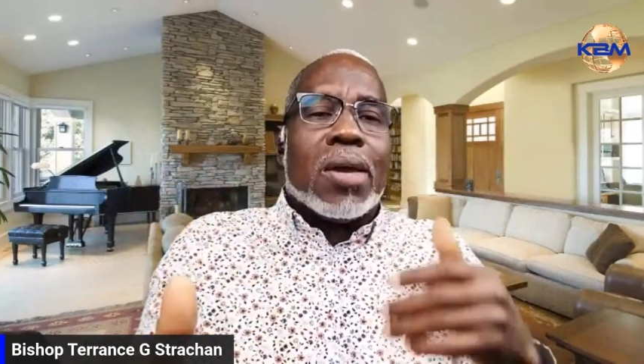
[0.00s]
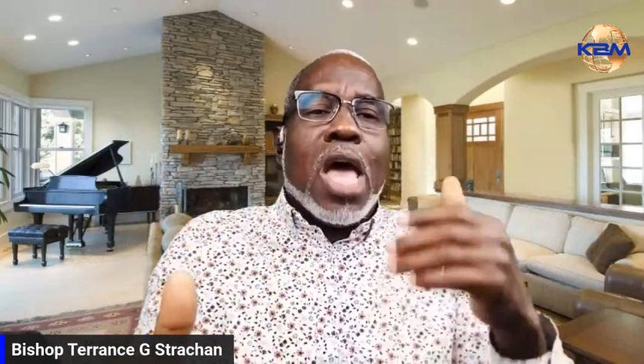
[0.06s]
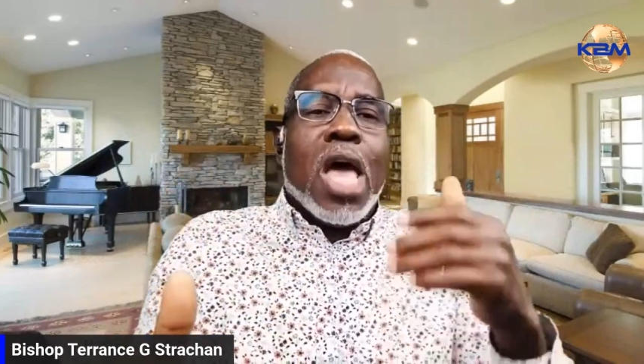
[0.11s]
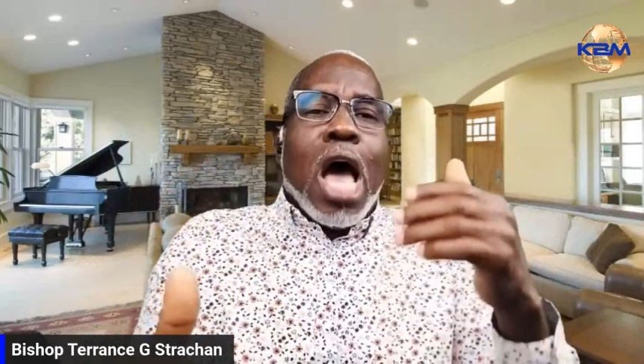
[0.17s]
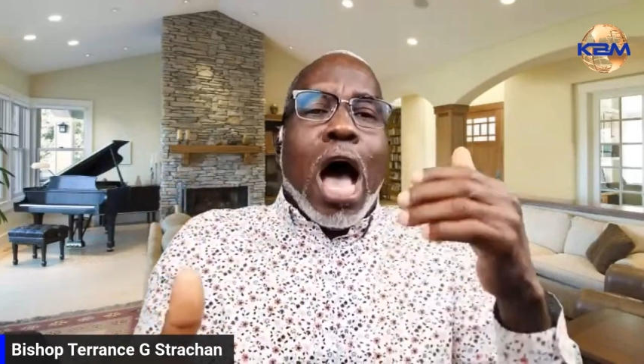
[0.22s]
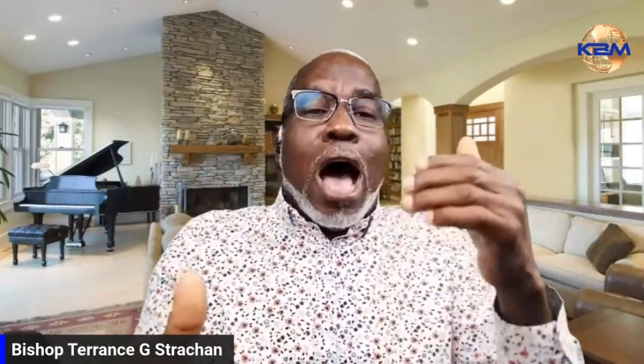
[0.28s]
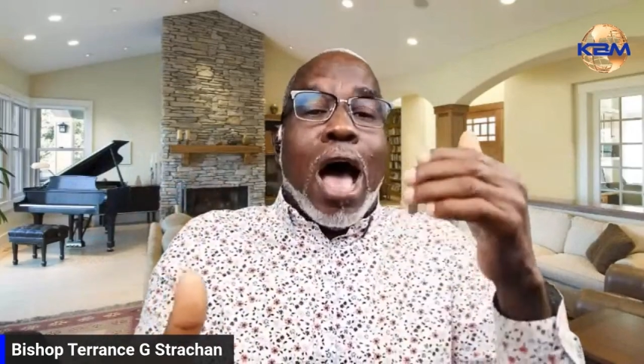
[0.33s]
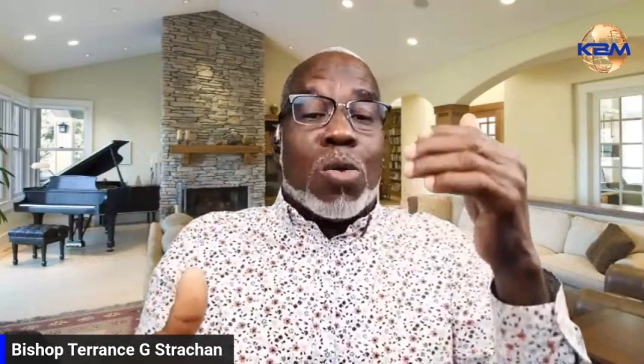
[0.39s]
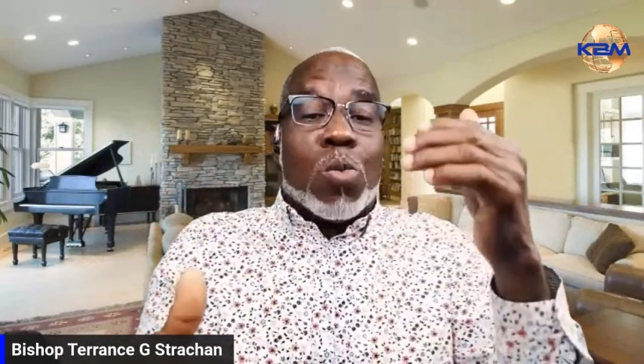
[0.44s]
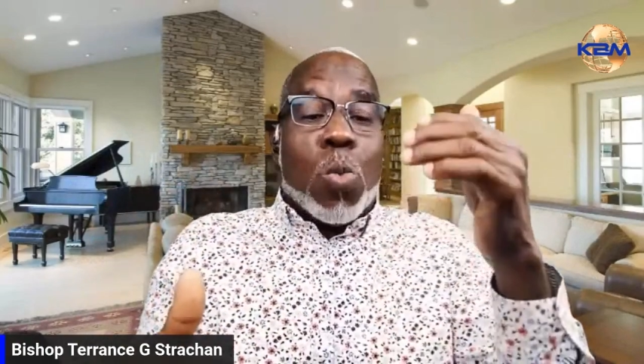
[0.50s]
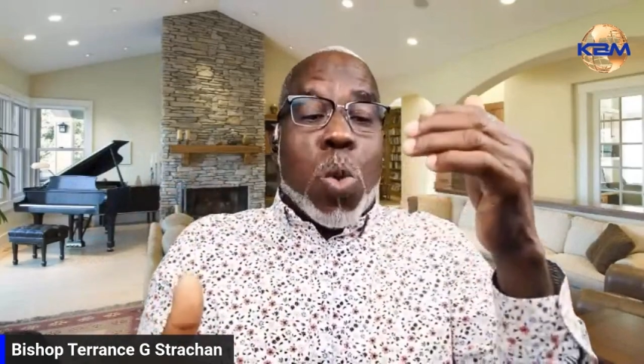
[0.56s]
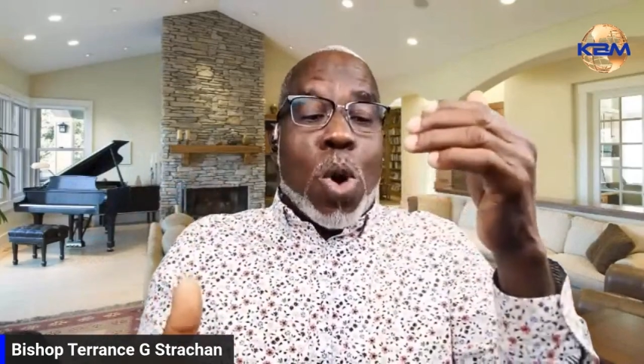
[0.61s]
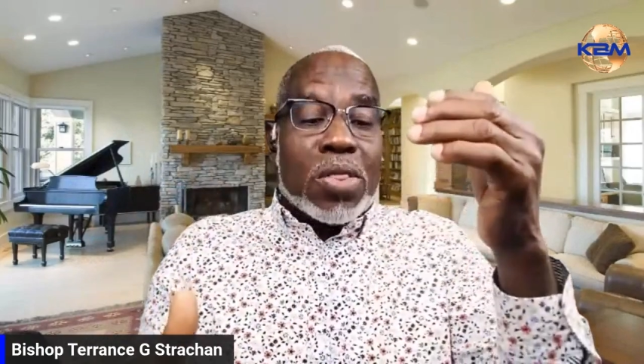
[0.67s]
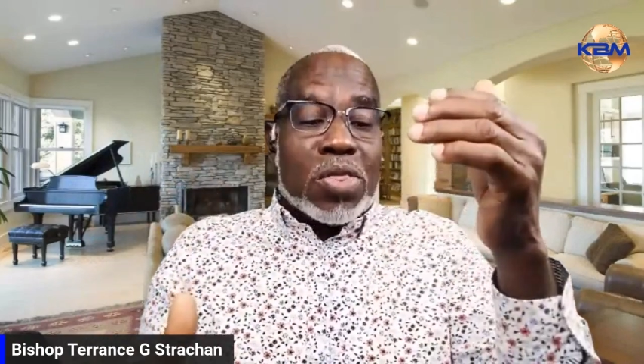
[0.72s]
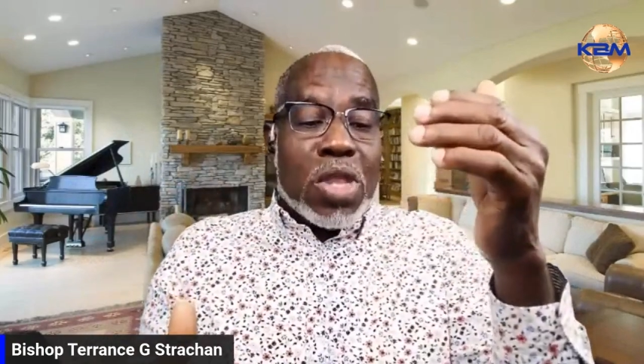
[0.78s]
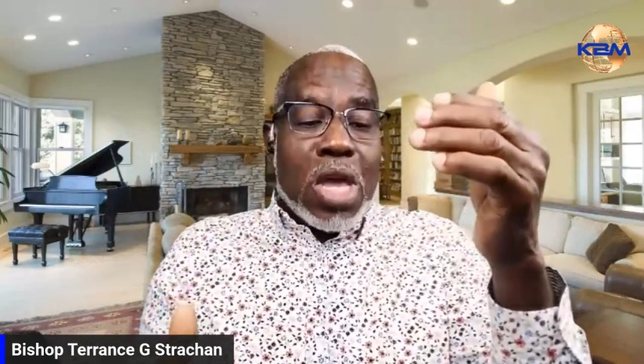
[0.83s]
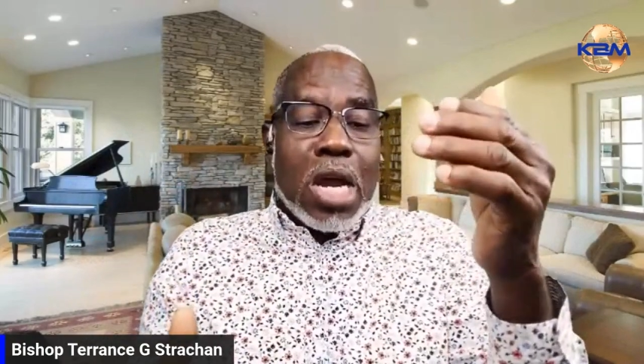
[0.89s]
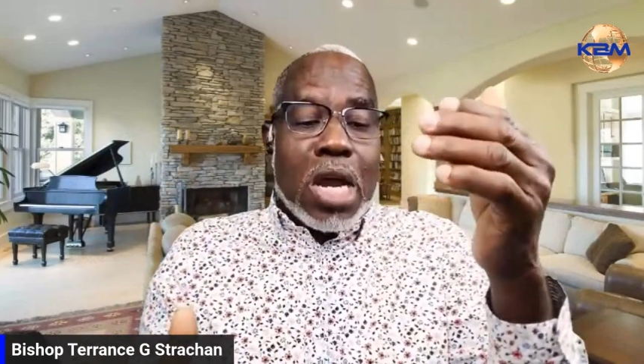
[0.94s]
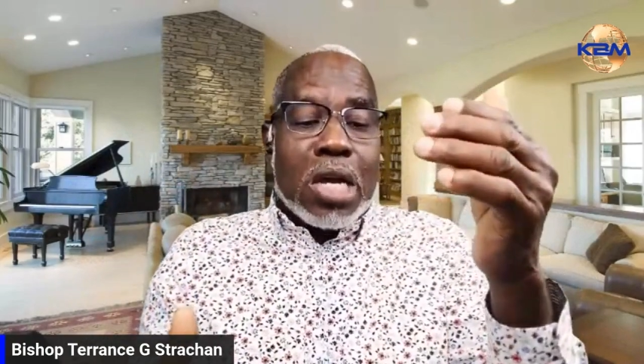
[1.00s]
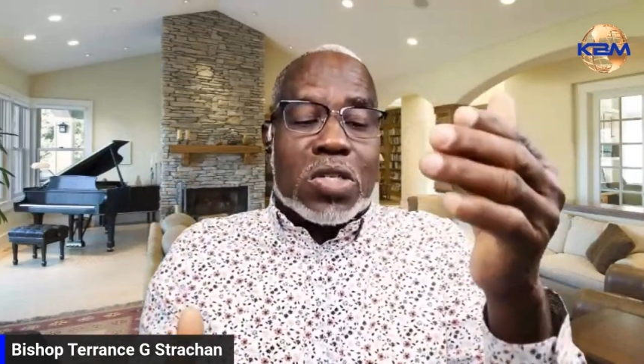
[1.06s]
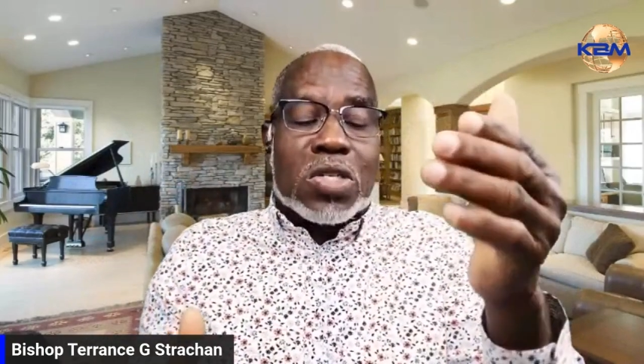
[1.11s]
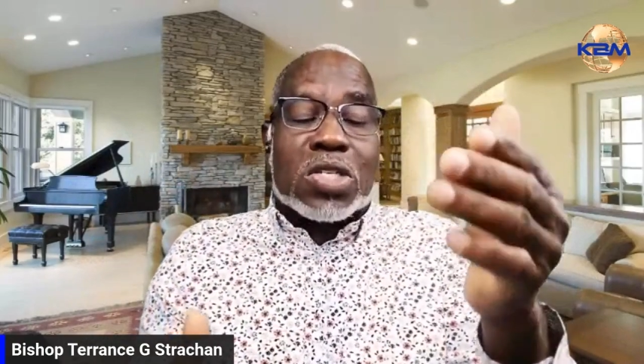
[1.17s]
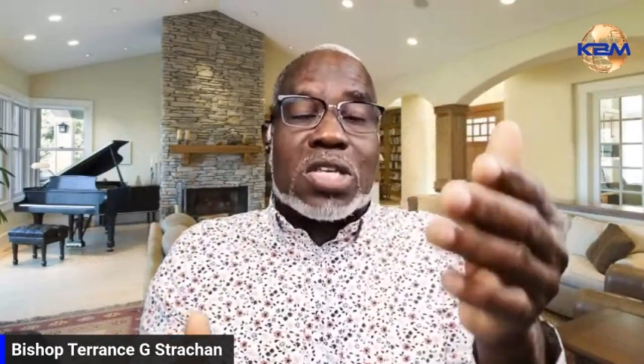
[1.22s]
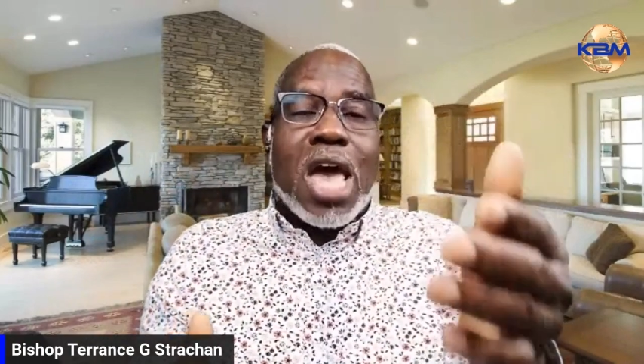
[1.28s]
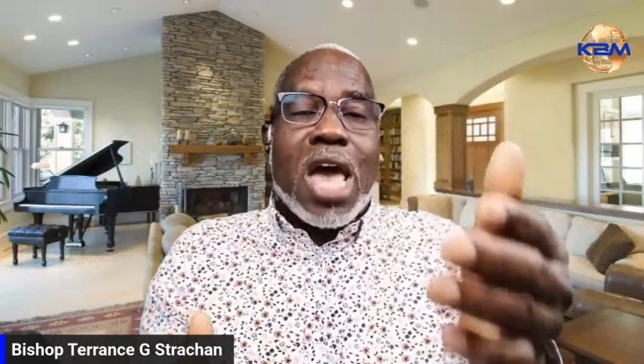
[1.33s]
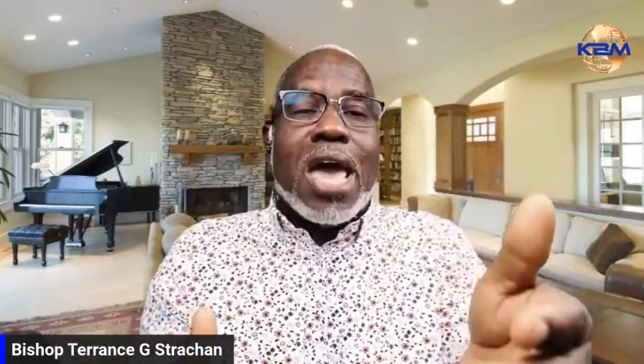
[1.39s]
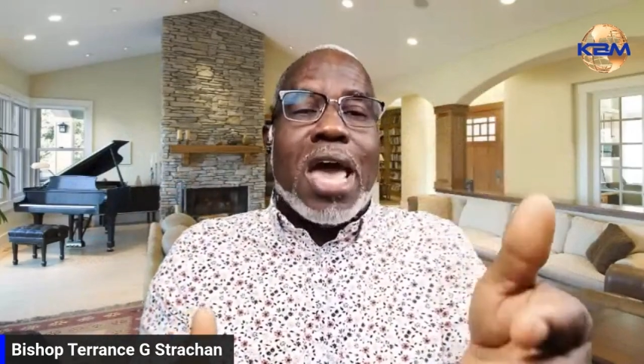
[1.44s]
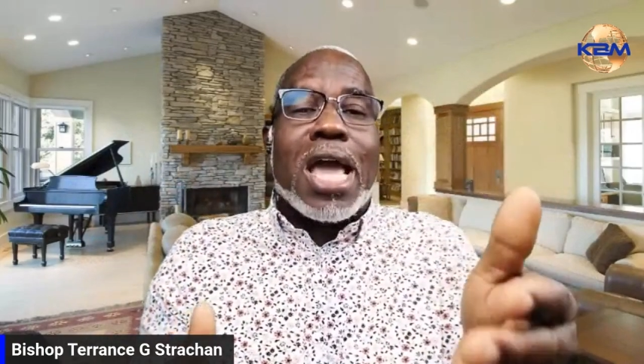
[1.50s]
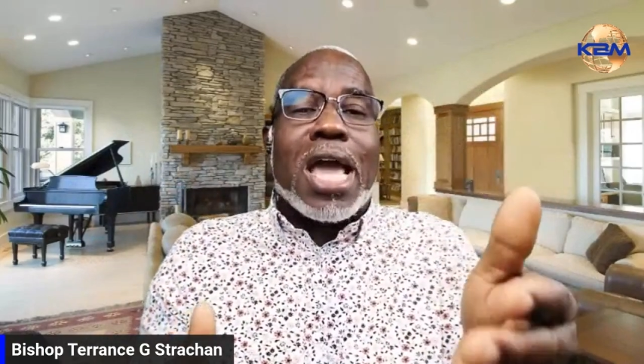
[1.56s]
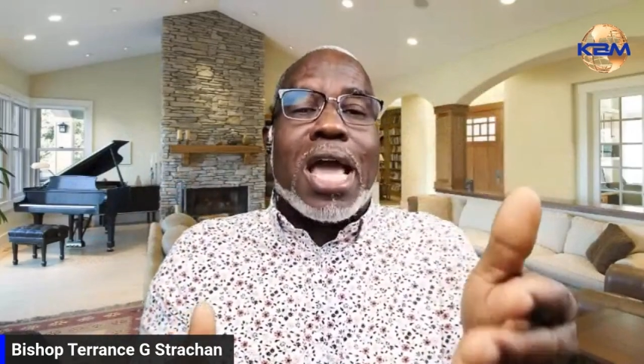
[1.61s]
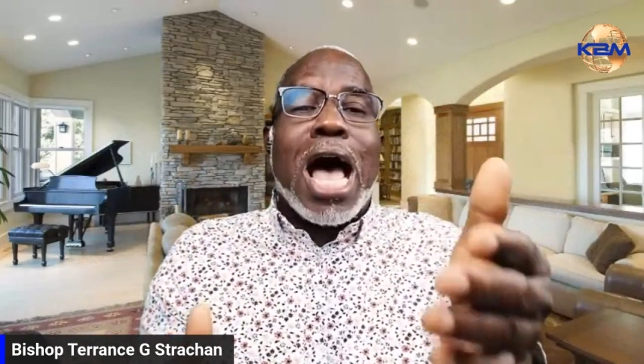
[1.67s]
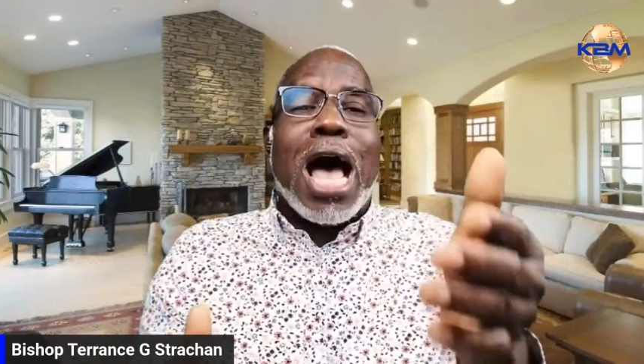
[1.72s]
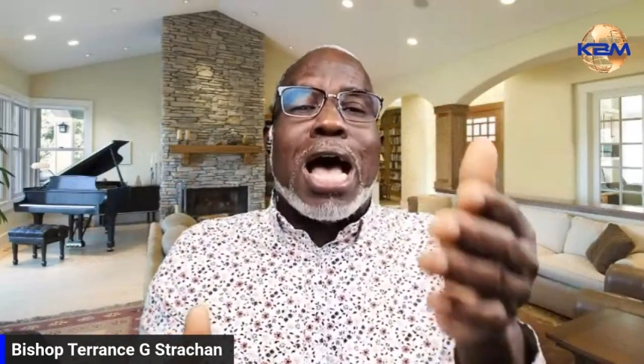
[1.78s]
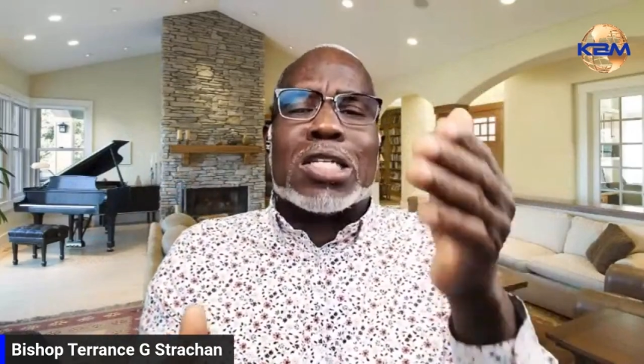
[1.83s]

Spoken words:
and what they're saying has